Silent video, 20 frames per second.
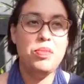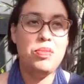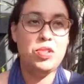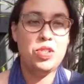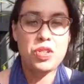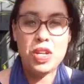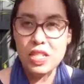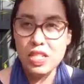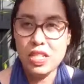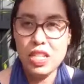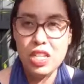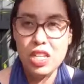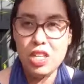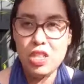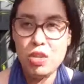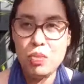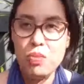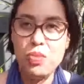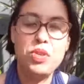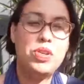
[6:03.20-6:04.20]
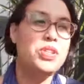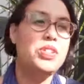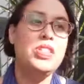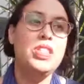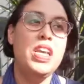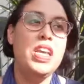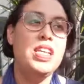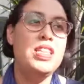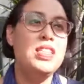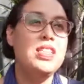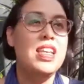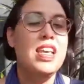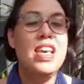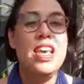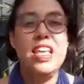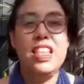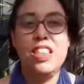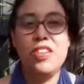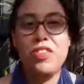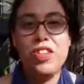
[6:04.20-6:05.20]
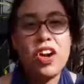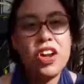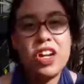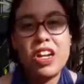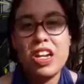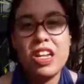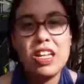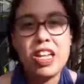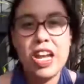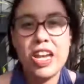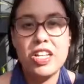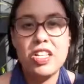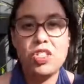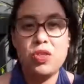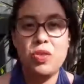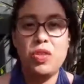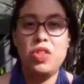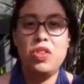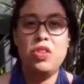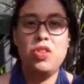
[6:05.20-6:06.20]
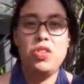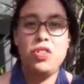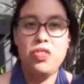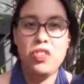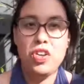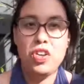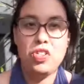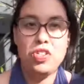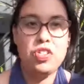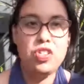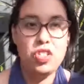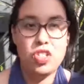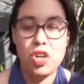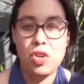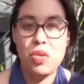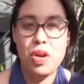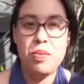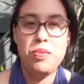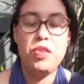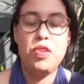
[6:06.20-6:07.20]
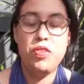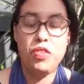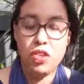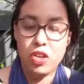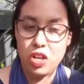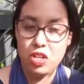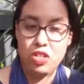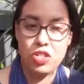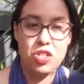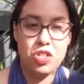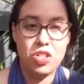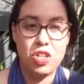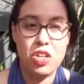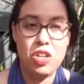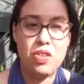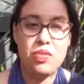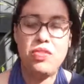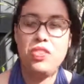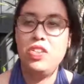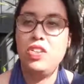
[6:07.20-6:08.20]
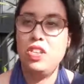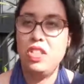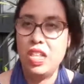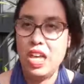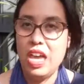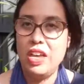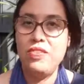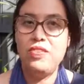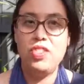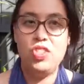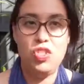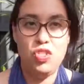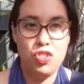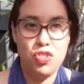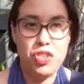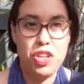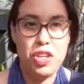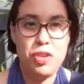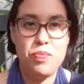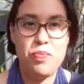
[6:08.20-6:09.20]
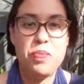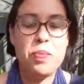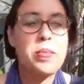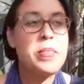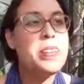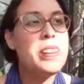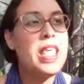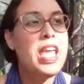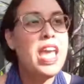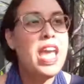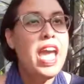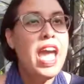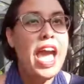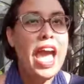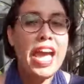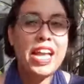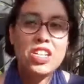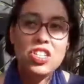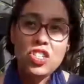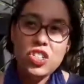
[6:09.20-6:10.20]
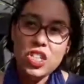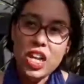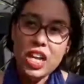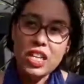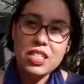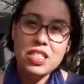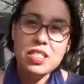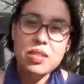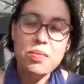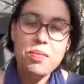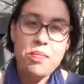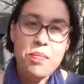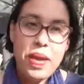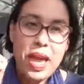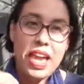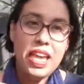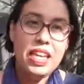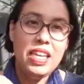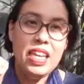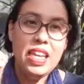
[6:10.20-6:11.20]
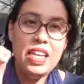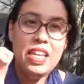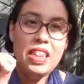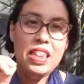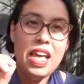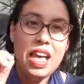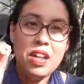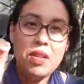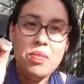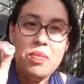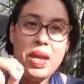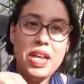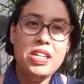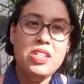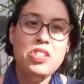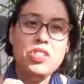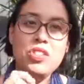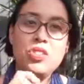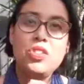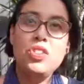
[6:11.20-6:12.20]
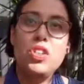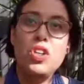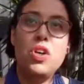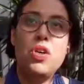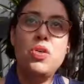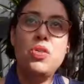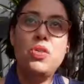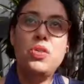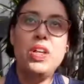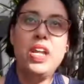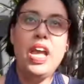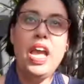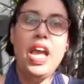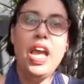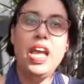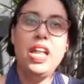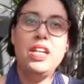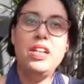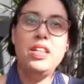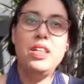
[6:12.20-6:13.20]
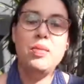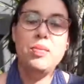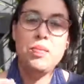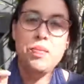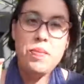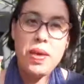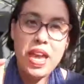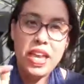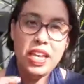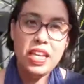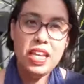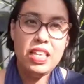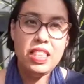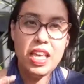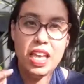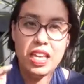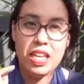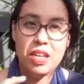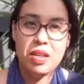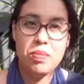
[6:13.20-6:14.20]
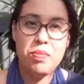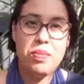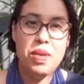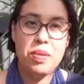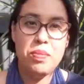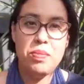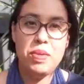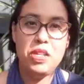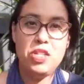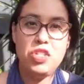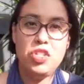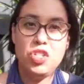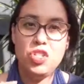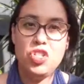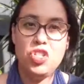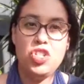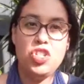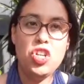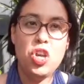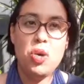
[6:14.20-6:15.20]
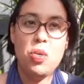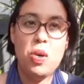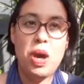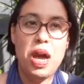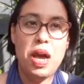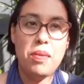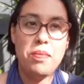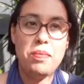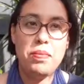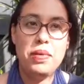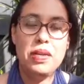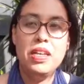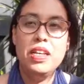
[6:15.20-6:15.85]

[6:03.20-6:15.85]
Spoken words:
trusting in the process. They've got an alliance with you. You've got to show up. You've got to show up for your live stream. And just making that mental note and making that commitment to show up